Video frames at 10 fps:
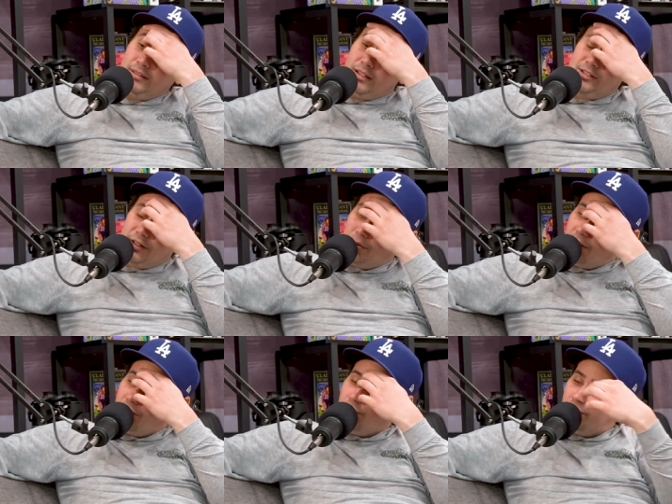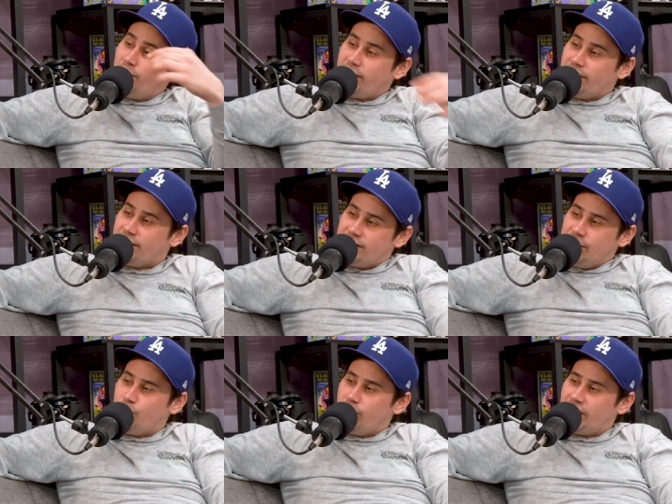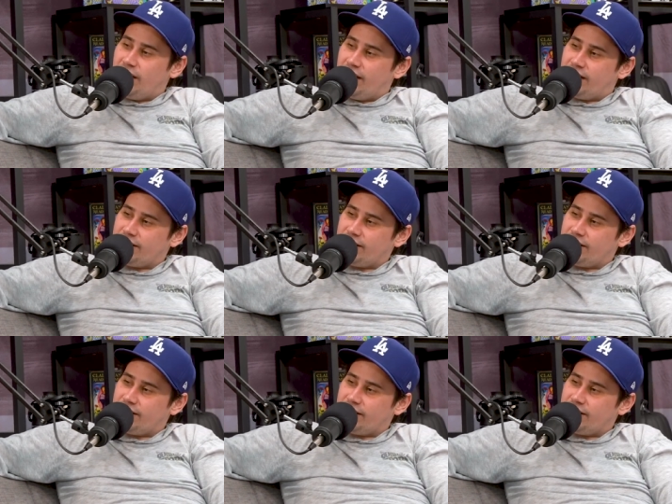That's how you want to do it. You want to get a decoy guy.